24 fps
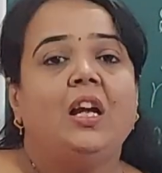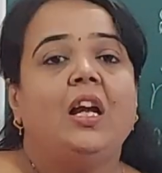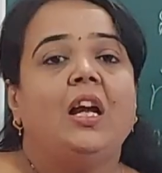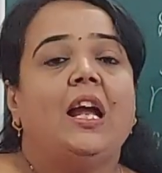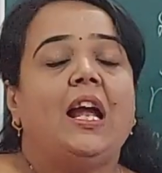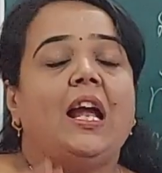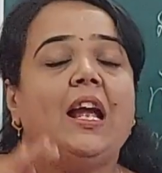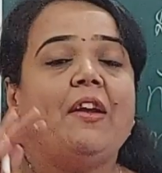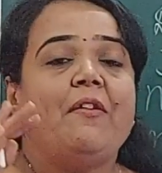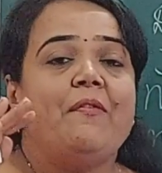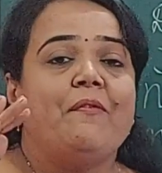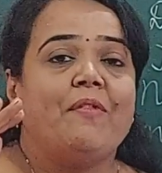
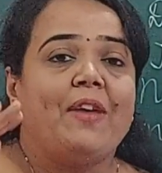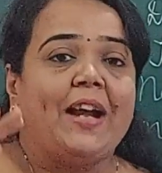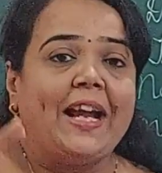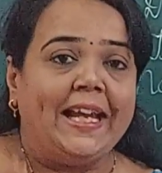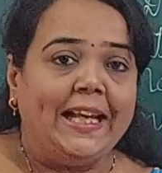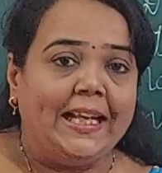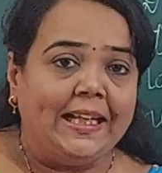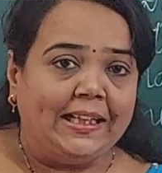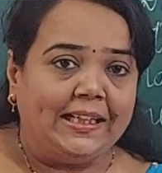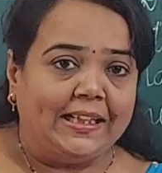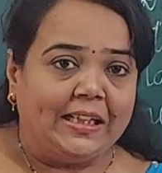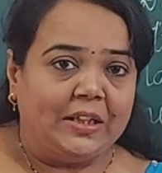And
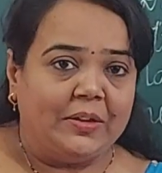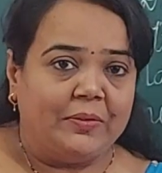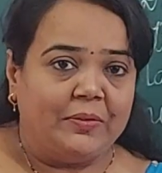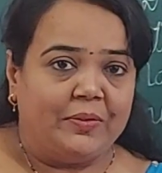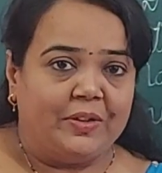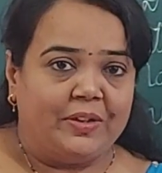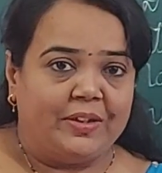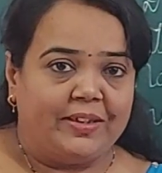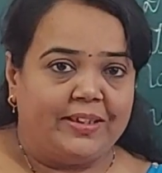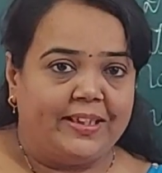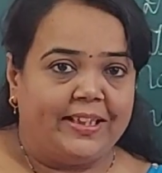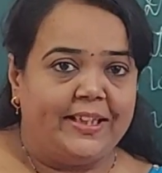while
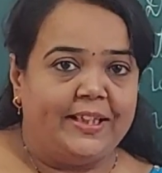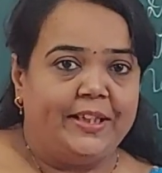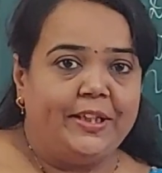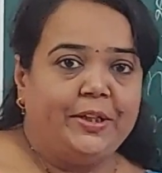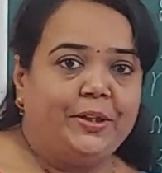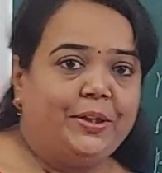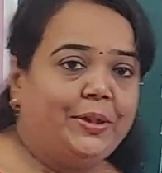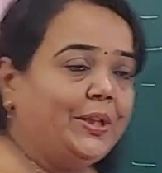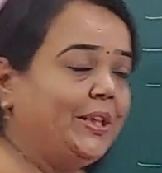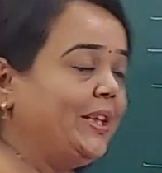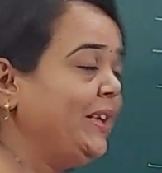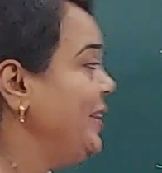converting
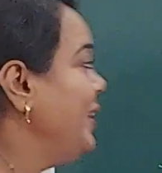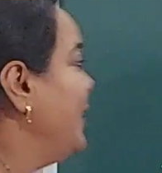it,